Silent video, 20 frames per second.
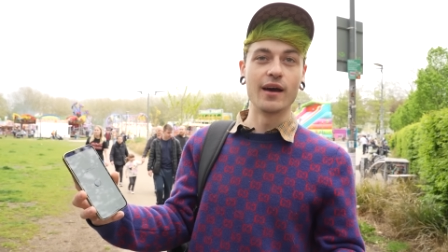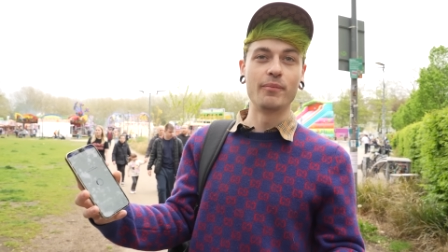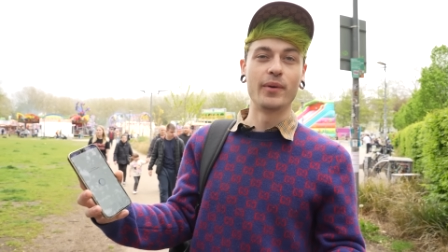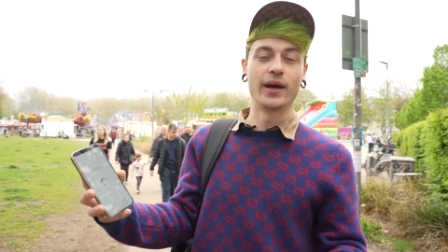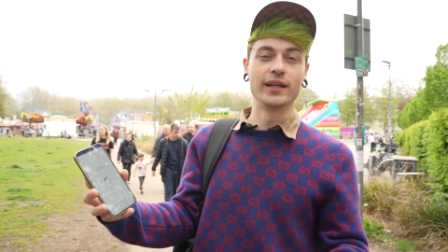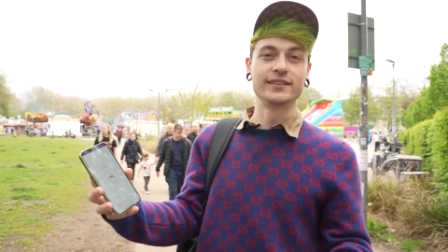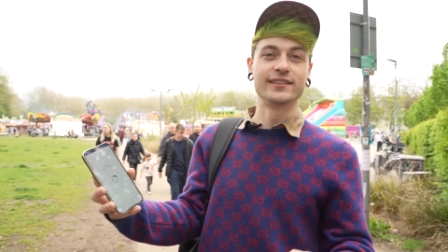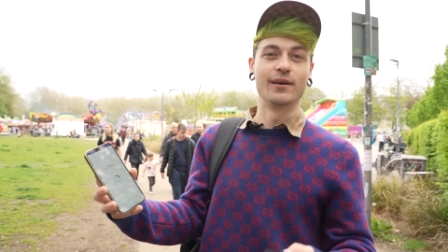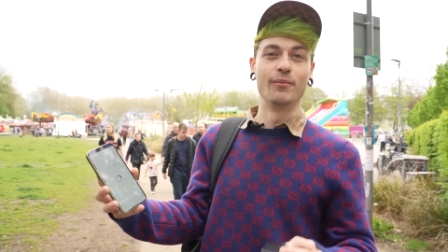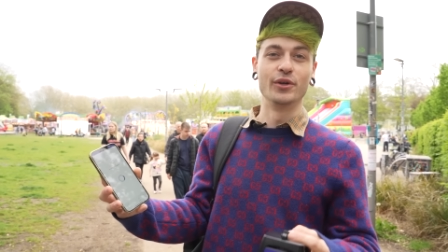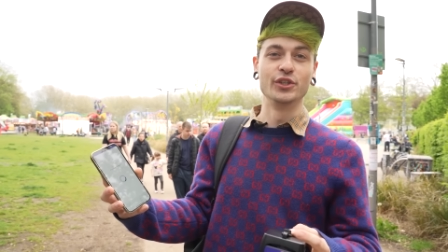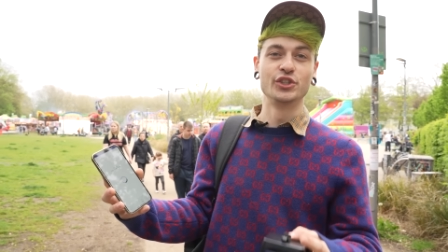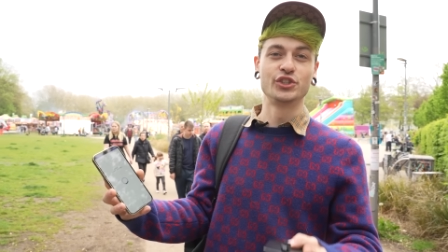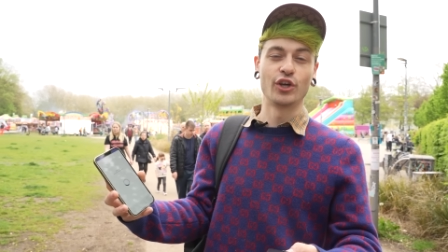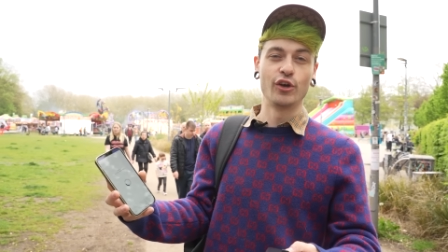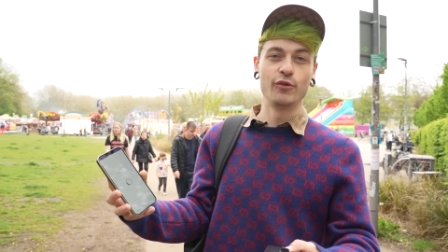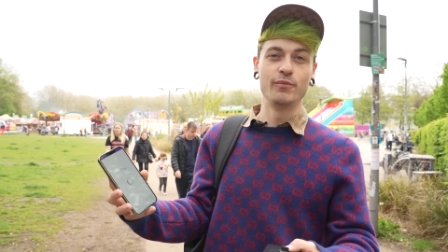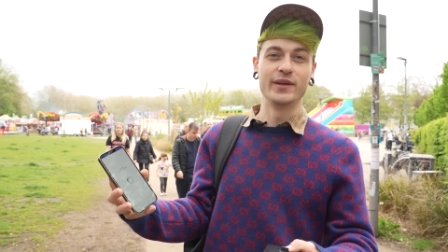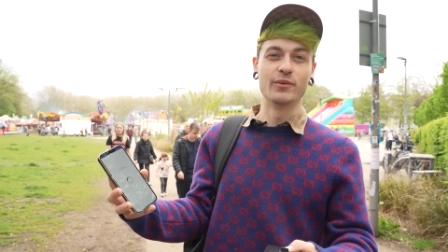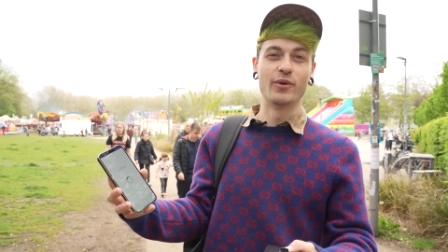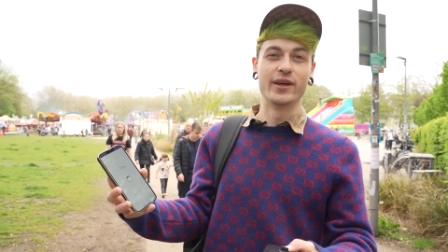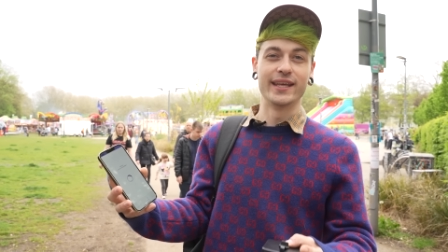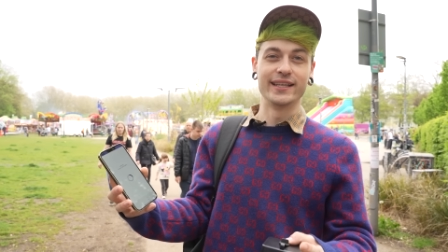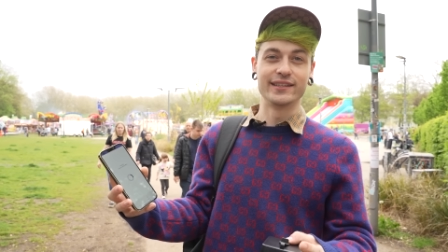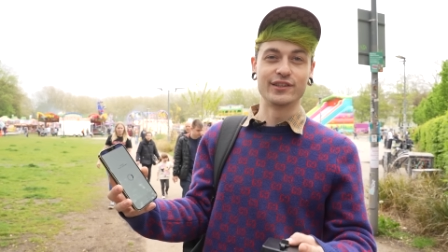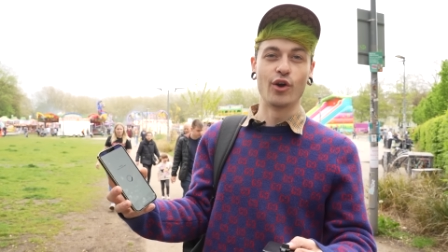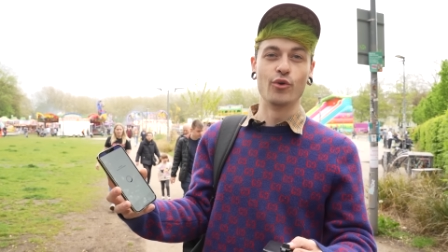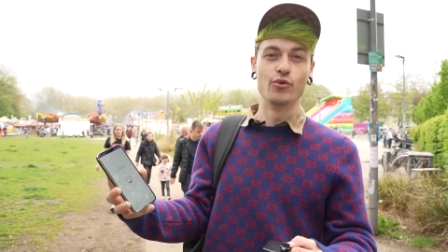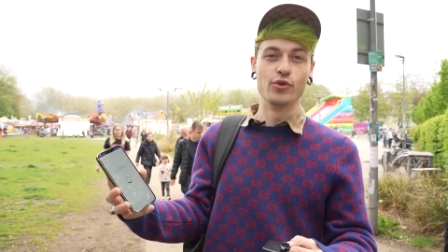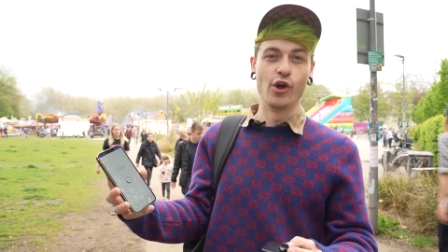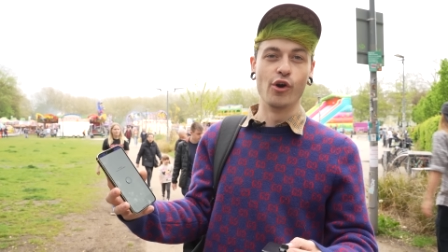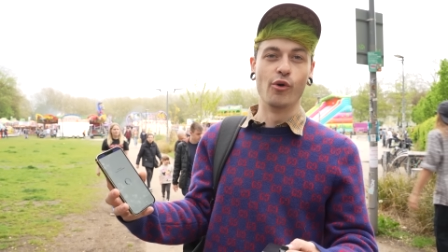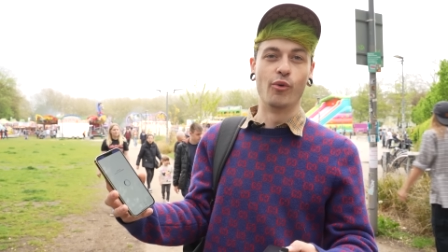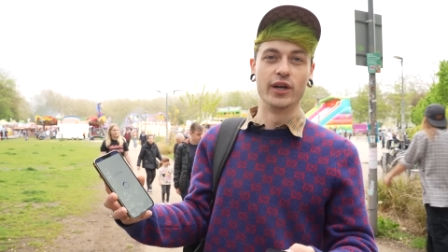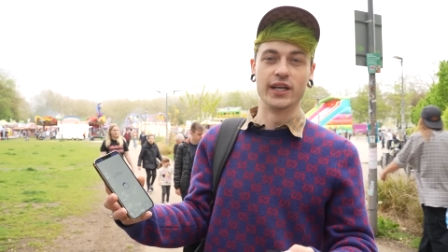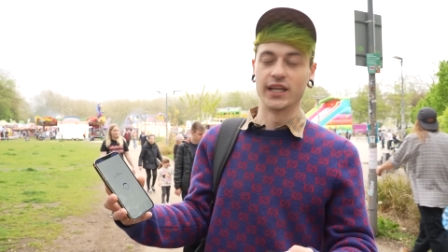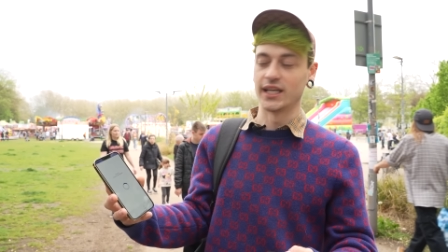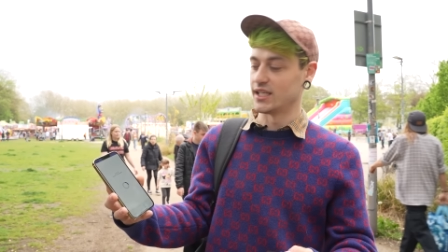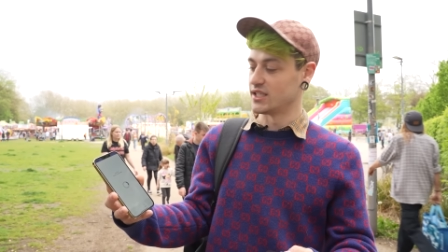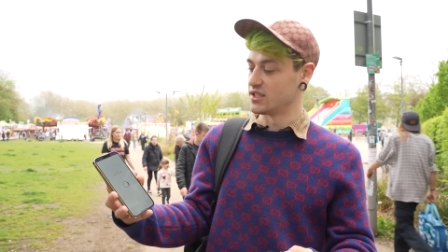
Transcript: of bud someone showed me where they don't know what it